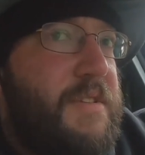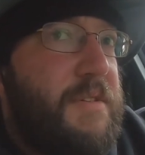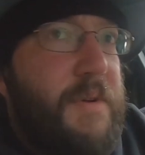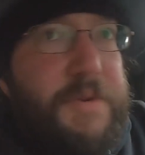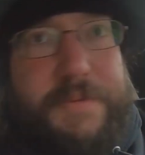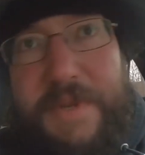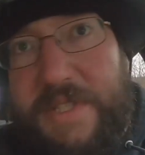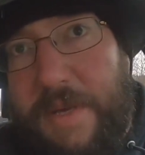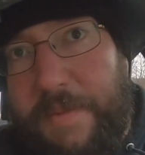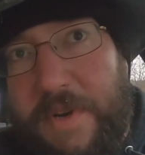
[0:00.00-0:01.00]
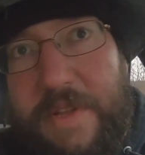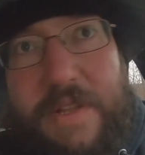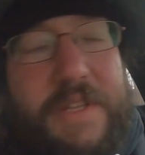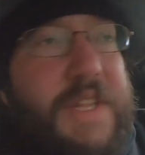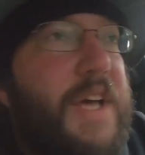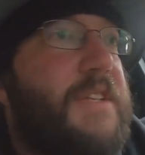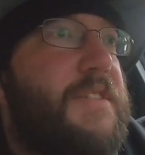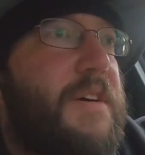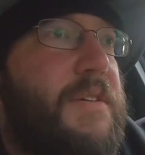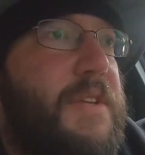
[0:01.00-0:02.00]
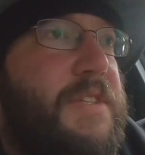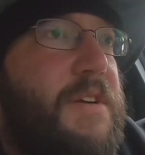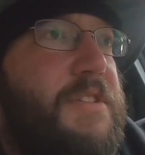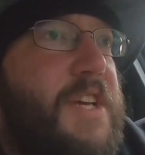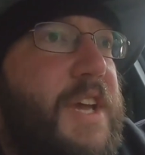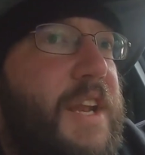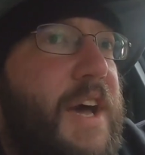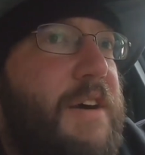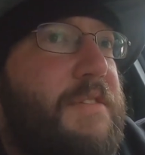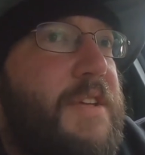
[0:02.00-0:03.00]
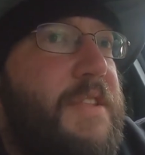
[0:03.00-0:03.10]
the road's messed up or anything like that. So let's go check it out,